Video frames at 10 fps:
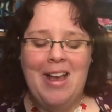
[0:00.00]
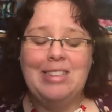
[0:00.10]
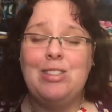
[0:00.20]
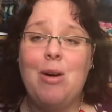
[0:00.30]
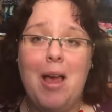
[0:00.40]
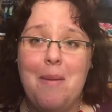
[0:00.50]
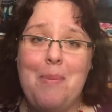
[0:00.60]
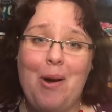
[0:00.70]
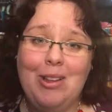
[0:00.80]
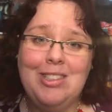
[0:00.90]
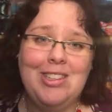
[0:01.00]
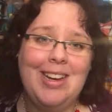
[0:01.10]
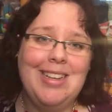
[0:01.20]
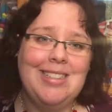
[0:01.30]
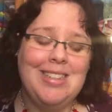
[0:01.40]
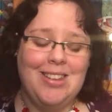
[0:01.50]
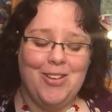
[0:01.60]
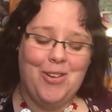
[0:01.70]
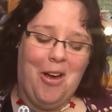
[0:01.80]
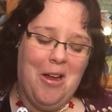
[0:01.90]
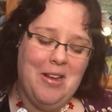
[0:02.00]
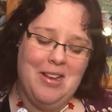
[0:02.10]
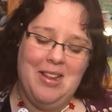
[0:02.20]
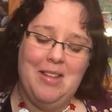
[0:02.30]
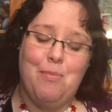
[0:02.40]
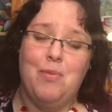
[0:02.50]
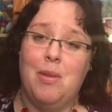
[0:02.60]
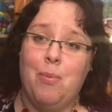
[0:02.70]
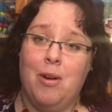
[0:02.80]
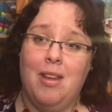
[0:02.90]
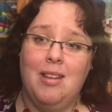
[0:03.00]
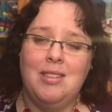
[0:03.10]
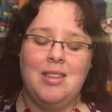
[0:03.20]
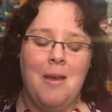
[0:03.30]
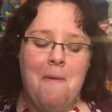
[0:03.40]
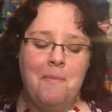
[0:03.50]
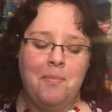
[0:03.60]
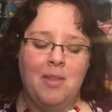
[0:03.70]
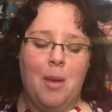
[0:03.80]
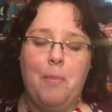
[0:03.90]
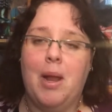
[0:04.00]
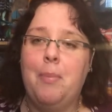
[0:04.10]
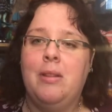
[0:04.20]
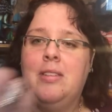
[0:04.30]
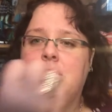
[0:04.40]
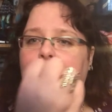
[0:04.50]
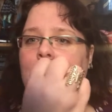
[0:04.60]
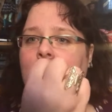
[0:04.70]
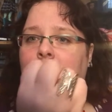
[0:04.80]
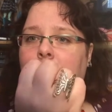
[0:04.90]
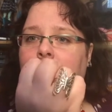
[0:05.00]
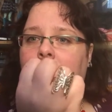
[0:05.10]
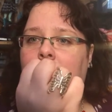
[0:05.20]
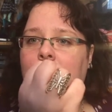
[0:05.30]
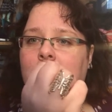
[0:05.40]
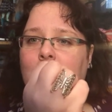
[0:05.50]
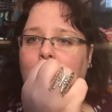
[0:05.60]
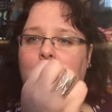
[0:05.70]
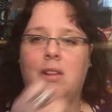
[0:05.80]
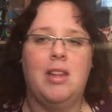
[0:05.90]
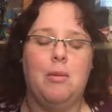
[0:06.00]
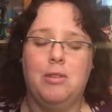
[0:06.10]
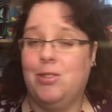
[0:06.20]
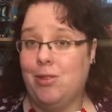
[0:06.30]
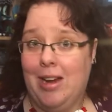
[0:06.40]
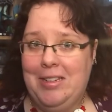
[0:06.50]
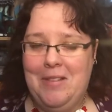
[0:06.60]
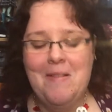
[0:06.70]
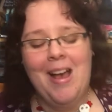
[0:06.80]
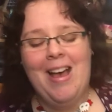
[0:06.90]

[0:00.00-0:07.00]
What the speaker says: So I apologize that they're not the prettiest, but I put this really cute ring on, so hopefully that will distract you.